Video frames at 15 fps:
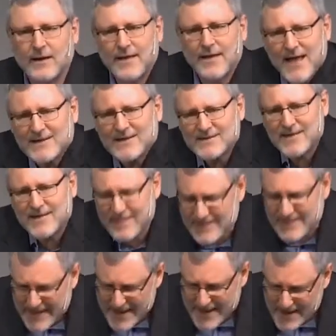And that's the
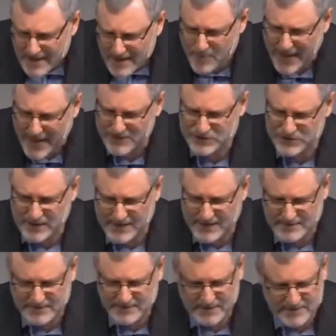thing about
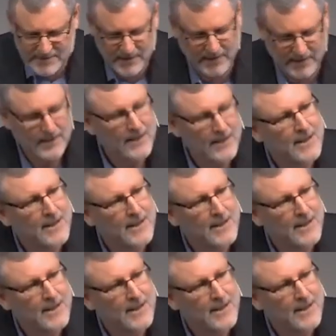Jesus, isn't it?